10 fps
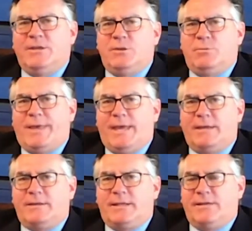You
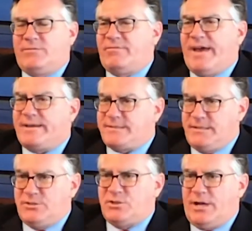can't give a
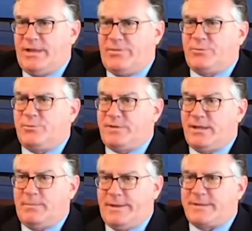vaccine shot through
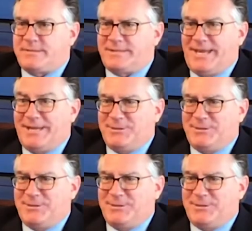telemedicine, can